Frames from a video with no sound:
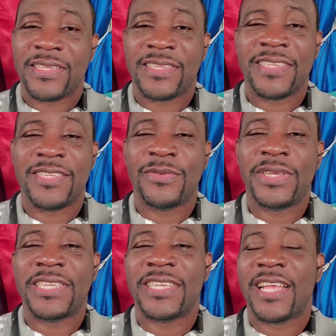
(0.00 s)

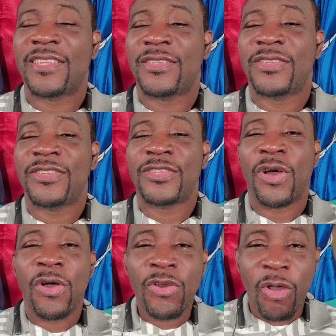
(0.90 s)
situation
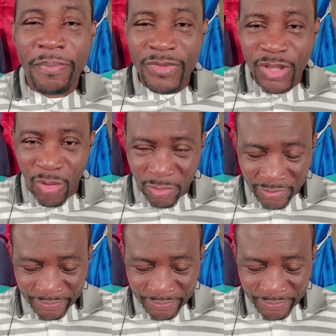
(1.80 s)
turn up now.